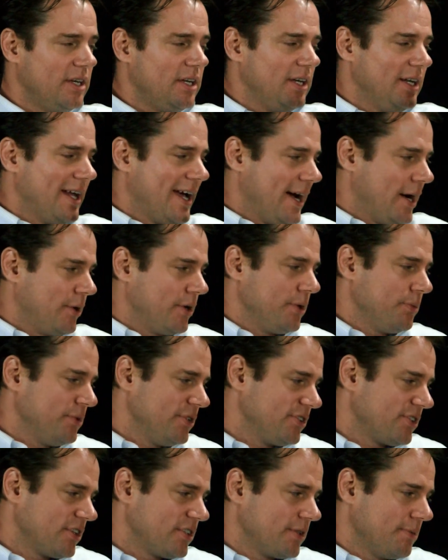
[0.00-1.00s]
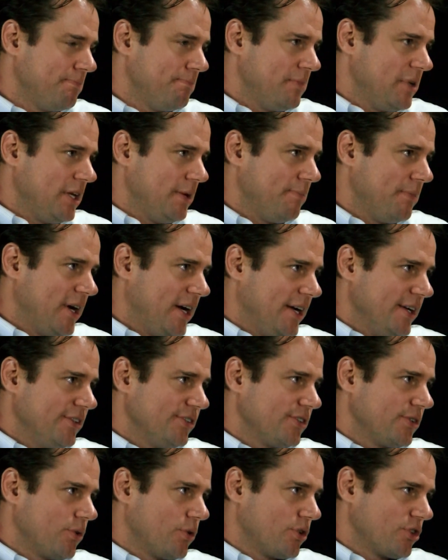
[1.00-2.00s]
and how can we start to
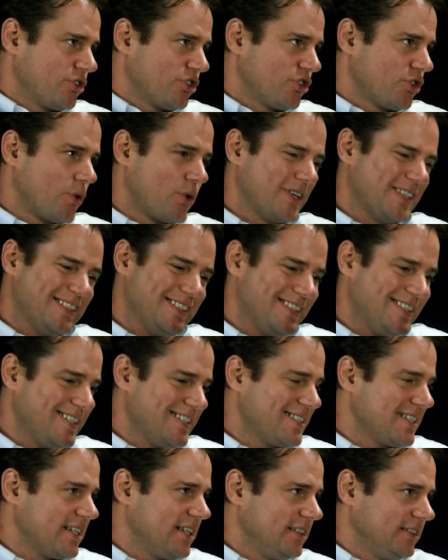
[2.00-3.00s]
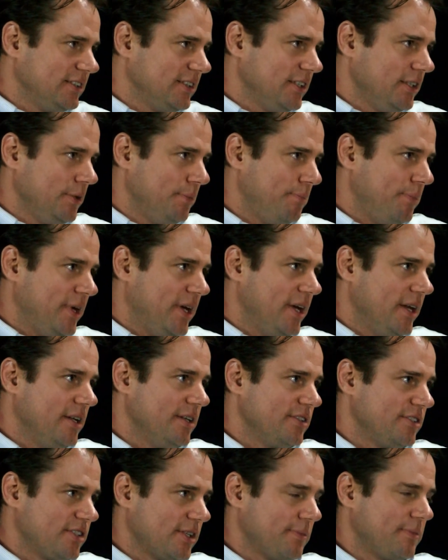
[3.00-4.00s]
minimize or shorten just a little bit
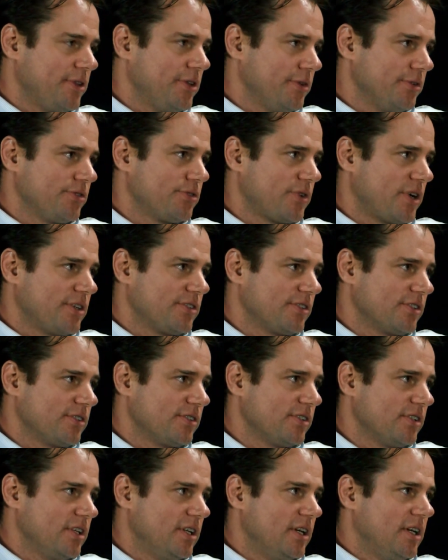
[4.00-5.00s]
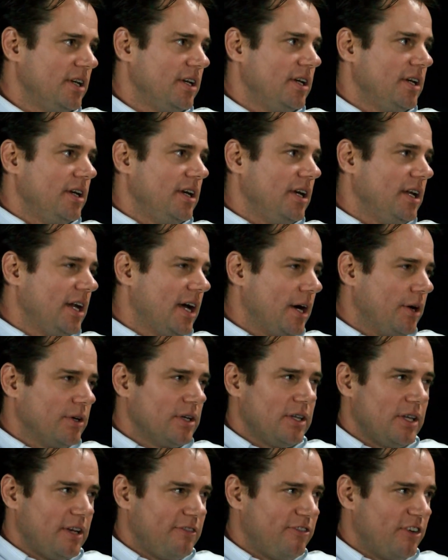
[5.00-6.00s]
some of those stressors? And how
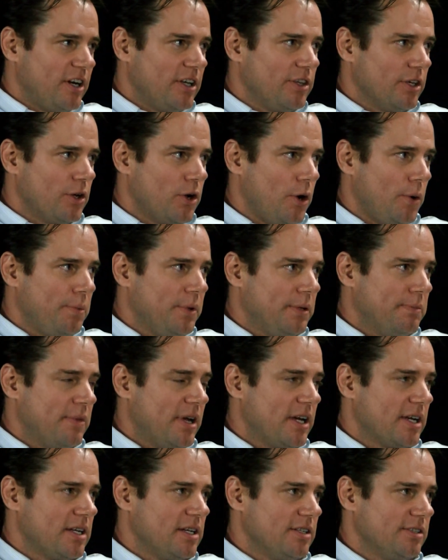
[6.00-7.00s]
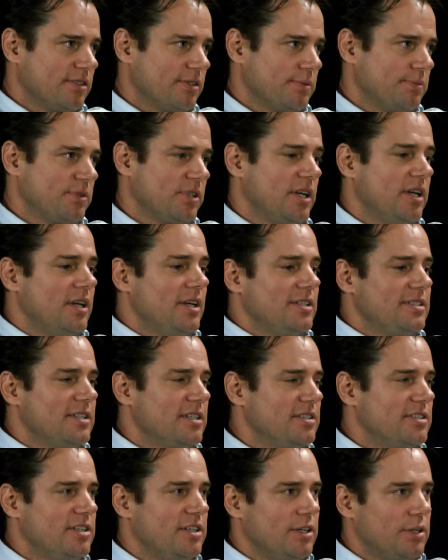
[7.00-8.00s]
can they find the coping mechanisms
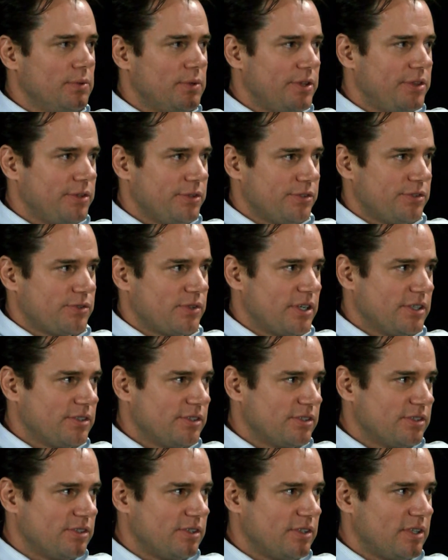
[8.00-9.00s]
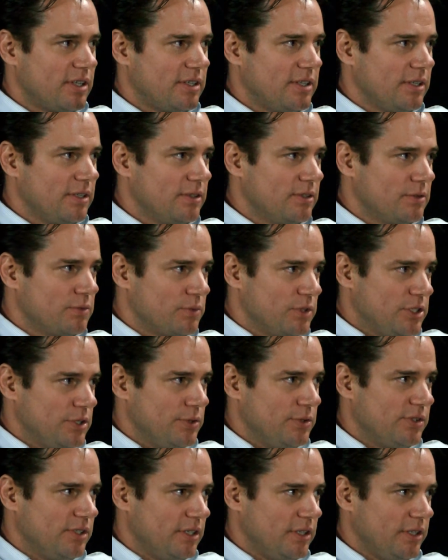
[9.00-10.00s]
to deal with those stressors so that they can
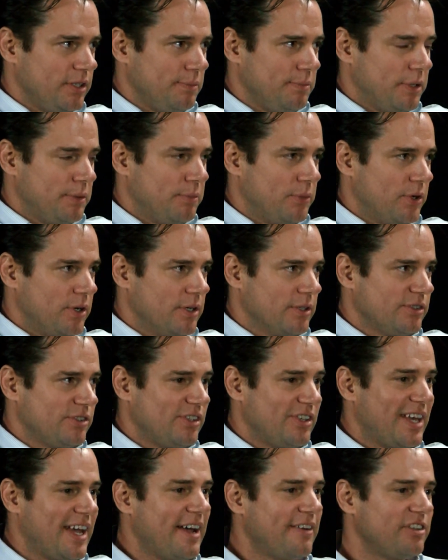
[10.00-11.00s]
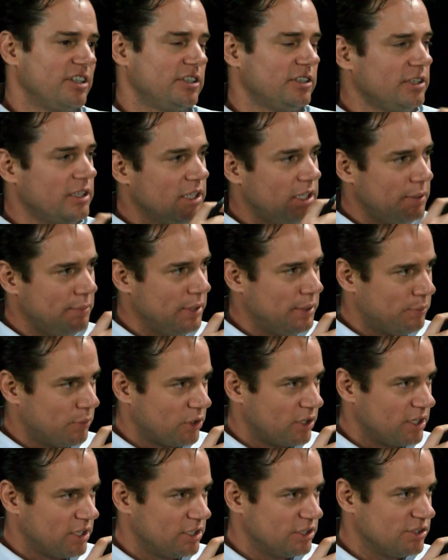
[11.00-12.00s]
reduce it a little bit more, so they have a little bit
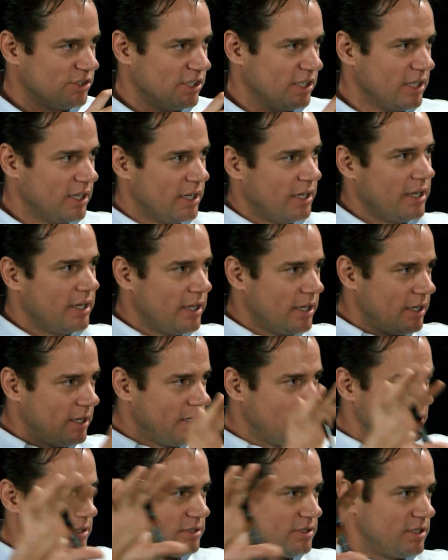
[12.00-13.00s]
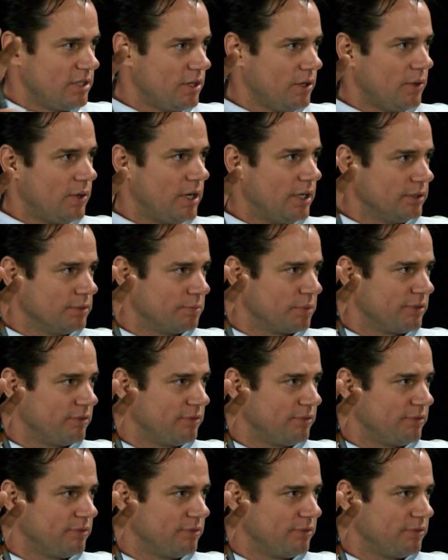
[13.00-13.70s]
more energy to go out and